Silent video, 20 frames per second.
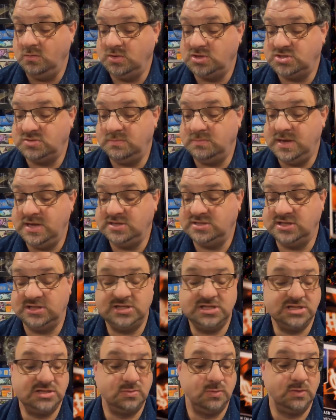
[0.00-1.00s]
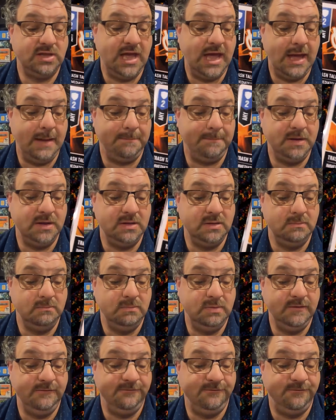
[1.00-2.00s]
that this would happen
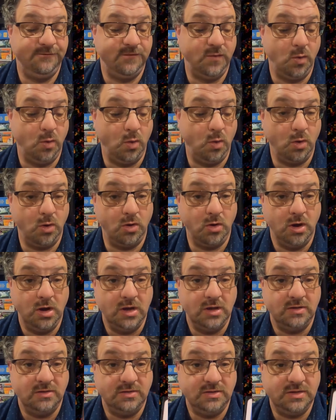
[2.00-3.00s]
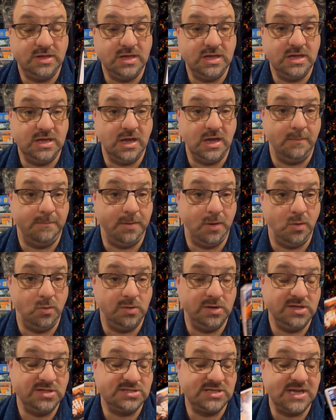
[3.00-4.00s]
before the
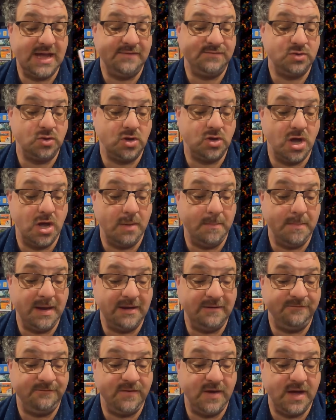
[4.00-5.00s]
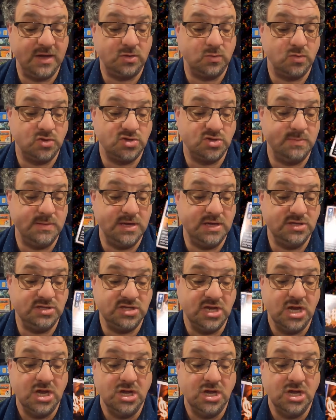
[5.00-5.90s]
opponent's after combat effect, which means